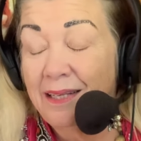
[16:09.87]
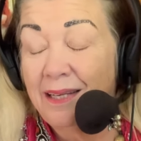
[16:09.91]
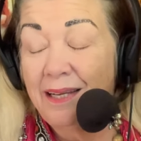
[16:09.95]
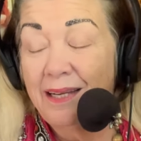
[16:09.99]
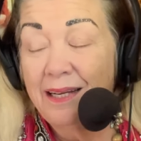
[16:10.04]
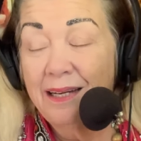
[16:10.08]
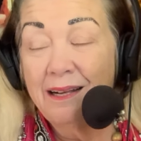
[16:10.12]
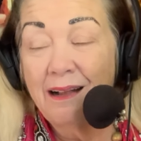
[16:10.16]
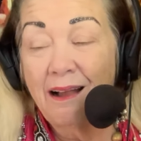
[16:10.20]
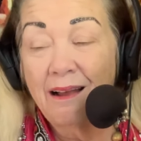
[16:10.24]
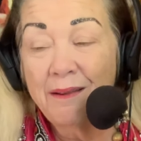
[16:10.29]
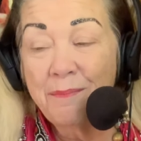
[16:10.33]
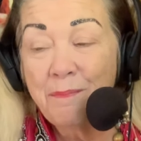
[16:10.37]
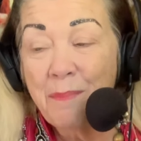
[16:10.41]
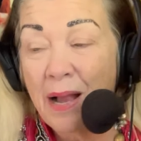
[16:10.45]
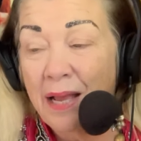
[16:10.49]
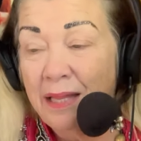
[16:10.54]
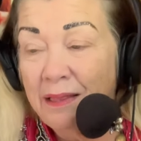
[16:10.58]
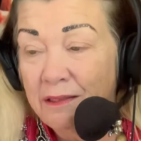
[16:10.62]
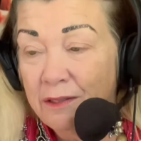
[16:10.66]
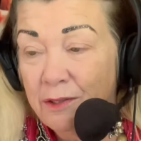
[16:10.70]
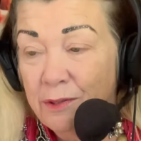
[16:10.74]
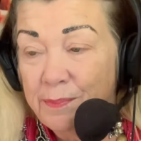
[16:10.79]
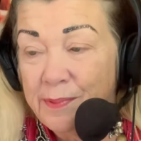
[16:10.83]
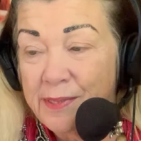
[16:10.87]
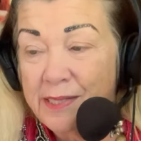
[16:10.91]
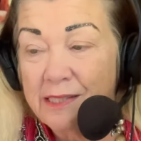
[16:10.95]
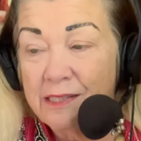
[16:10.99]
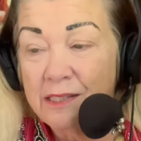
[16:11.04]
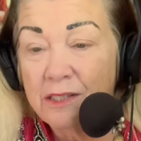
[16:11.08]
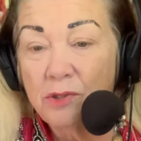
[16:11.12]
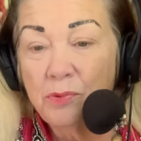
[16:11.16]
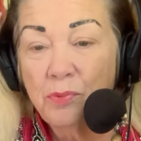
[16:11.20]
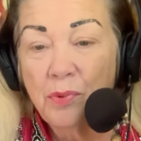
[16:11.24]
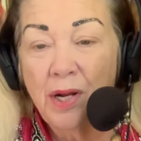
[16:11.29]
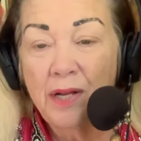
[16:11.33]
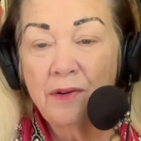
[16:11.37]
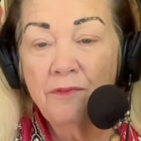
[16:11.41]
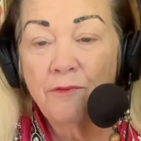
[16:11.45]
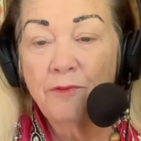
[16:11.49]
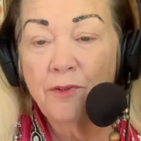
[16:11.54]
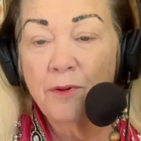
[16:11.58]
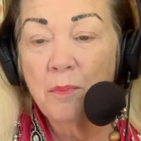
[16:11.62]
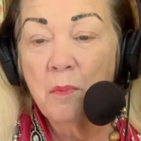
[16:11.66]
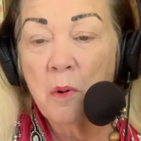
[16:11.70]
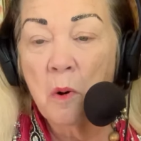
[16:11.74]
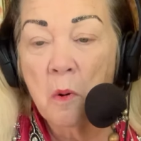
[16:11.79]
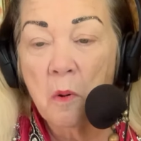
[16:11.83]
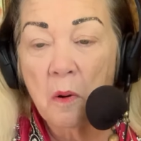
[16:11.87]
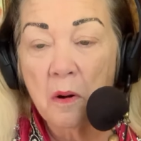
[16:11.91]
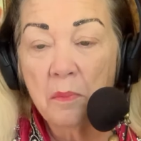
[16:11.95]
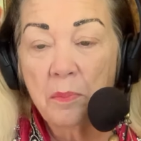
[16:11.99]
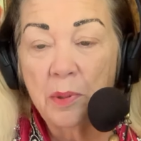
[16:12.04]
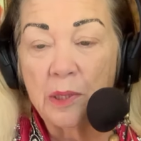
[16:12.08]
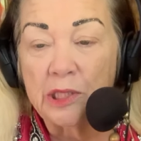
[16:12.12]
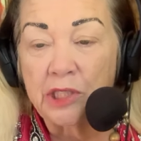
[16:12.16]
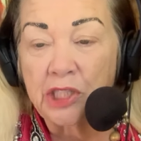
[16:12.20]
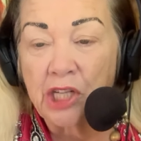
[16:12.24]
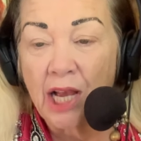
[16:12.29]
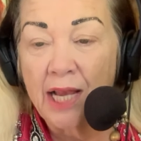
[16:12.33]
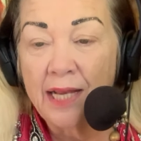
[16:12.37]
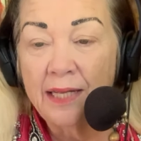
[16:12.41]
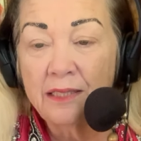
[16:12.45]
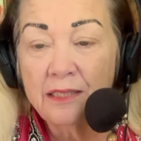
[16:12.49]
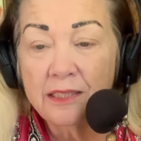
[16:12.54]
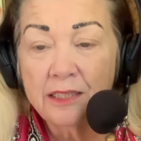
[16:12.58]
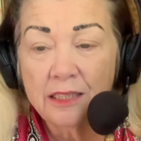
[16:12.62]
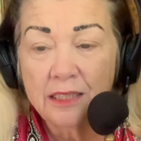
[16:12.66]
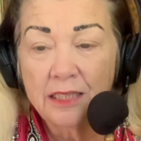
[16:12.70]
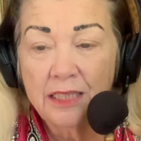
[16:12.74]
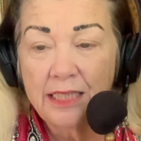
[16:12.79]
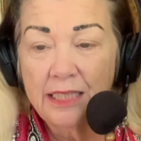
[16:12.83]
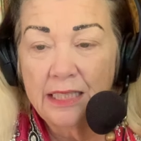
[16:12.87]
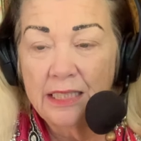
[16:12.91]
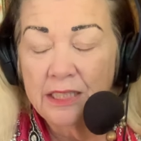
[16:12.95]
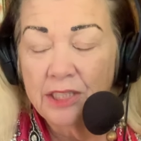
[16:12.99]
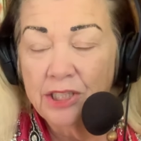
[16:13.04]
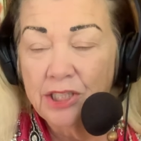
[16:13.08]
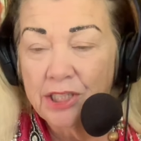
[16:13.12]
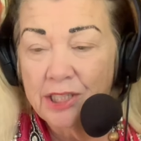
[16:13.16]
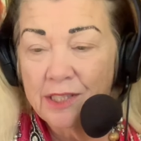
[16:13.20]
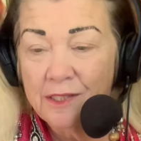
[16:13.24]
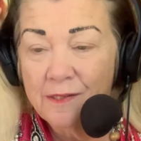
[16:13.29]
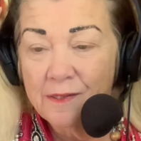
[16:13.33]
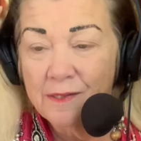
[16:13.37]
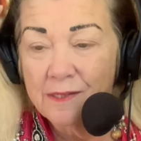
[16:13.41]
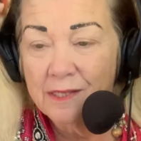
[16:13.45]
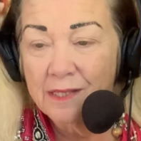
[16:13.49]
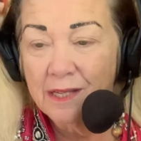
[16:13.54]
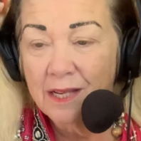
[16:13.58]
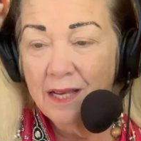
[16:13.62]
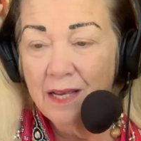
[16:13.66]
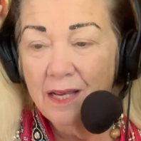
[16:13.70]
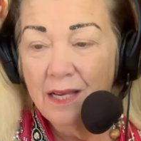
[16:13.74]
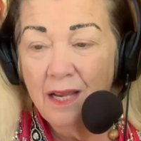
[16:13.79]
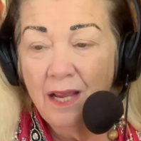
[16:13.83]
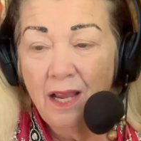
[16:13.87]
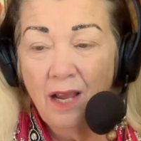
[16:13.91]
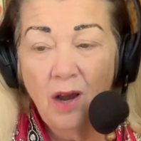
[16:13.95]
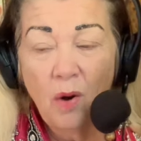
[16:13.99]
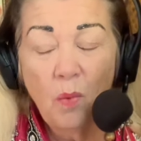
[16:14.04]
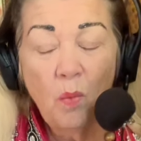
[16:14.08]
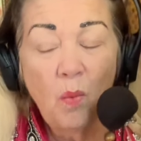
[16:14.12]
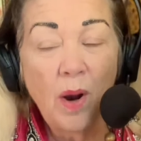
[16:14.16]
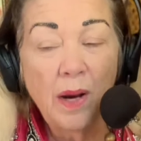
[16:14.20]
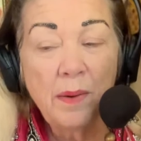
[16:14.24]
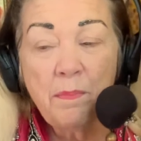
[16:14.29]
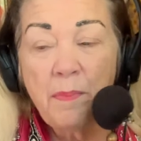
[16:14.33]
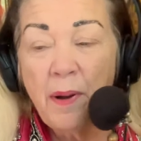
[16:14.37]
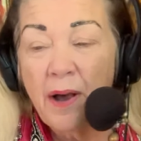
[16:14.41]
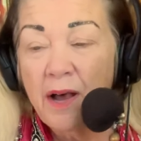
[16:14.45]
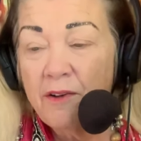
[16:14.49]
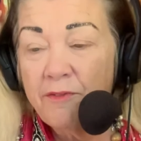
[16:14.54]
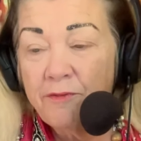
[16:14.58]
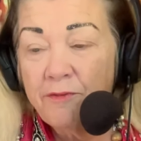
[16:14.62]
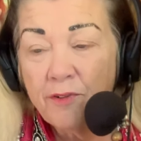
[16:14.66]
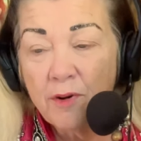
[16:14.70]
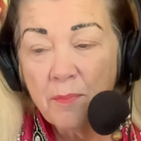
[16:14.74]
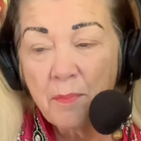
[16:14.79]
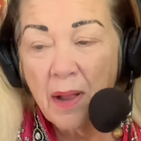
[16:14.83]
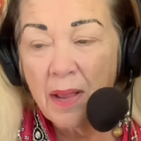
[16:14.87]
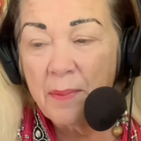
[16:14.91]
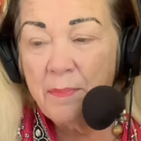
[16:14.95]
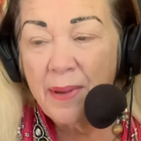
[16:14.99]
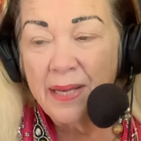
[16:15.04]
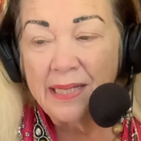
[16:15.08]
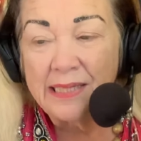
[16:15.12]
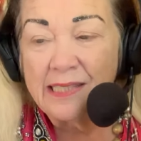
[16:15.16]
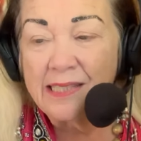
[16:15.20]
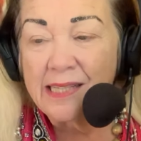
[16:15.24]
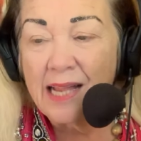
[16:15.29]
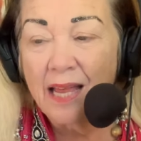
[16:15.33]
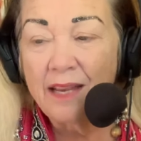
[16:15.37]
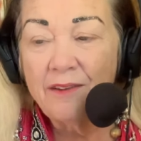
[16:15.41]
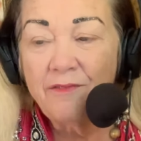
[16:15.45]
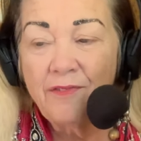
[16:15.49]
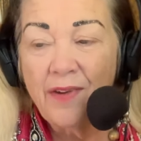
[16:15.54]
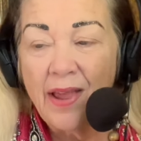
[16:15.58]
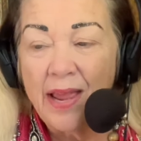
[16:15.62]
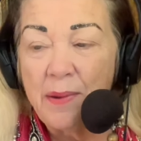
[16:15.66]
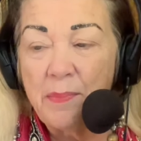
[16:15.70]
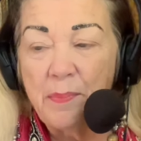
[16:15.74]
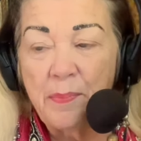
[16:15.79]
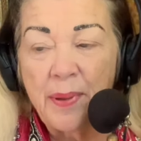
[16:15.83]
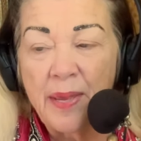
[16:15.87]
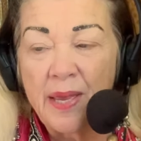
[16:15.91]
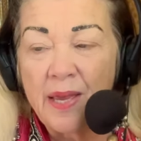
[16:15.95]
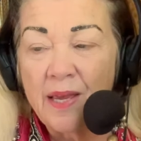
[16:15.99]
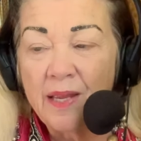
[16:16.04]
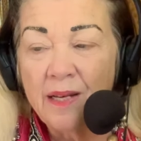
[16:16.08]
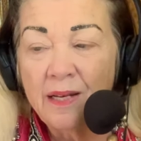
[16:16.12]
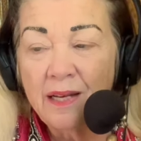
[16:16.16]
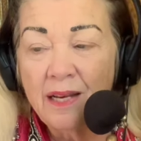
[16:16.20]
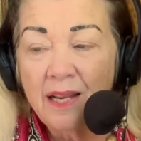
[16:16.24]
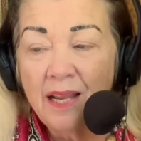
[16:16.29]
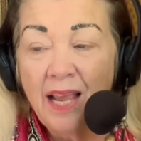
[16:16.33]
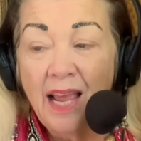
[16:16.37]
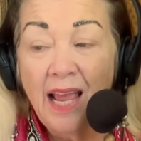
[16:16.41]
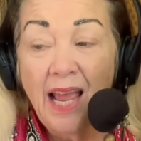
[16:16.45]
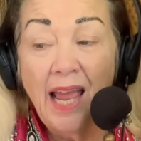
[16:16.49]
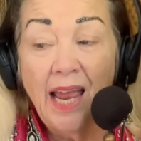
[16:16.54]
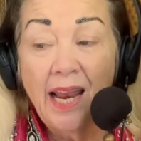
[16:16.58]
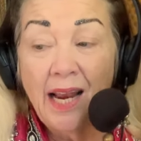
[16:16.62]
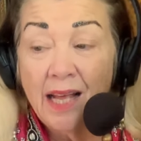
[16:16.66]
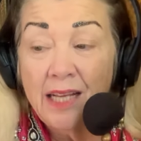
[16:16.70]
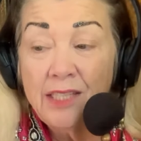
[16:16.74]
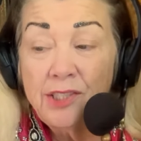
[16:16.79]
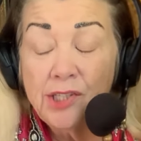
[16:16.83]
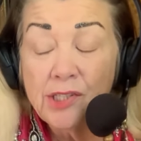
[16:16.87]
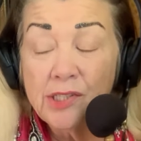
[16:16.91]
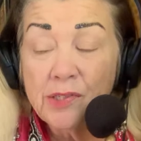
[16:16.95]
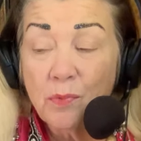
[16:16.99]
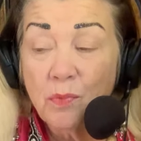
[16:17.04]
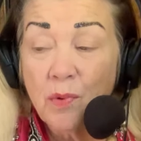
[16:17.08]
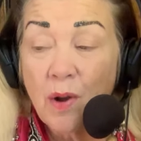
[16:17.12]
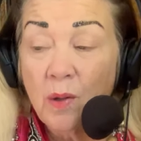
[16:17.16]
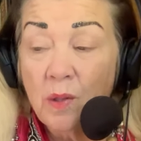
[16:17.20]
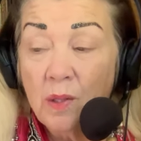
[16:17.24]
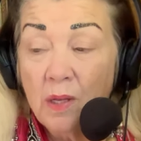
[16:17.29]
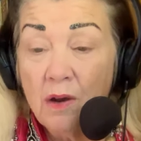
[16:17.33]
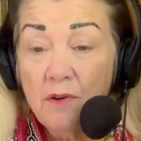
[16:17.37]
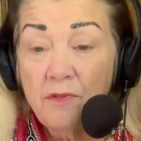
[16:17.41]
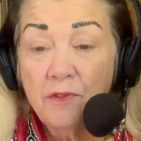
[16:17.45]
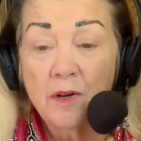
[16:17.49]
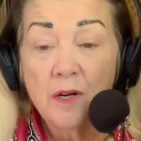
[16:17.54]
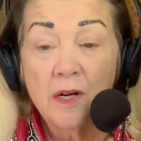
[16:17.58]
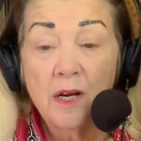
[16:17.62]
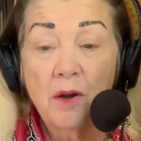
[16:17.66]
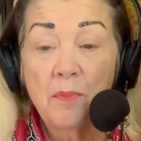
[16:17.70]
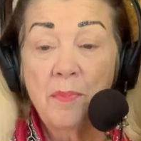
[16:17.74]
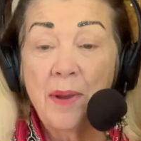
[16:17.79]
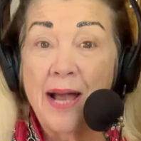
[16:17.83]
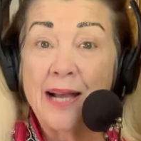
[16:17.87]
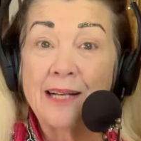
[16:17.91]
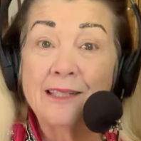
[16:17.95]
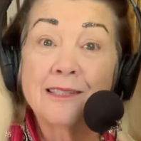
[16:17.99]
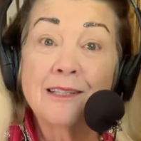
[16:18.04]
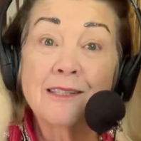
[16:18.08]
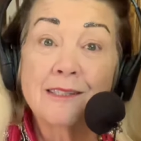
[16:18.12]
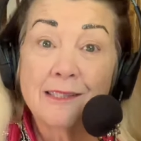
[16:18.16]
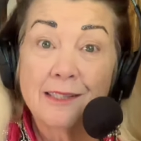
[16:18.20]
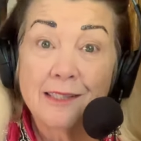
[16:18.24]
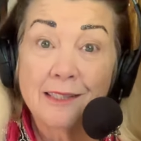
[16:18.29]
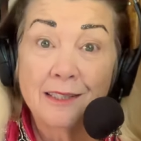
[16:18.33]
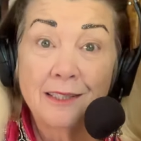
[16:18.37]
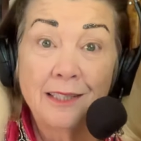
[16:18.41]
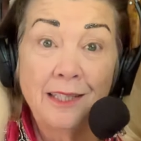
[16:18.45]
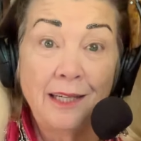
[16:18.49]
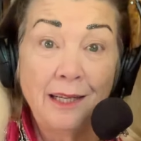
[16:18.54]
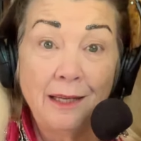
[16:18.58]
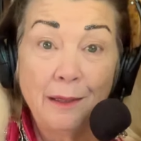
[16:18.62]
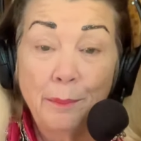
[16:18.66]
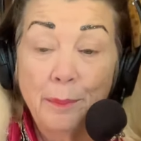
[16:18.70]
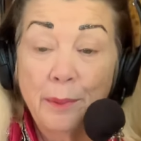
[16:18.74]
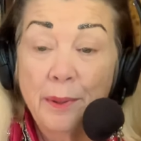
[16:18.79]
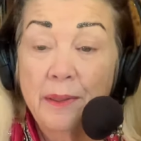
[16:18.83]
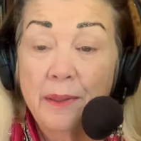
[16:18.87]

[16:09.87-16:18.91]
God, my loops still run from horrible childhood issues. One puff from my bedside vape pen, and I just roll over and go back to sleep.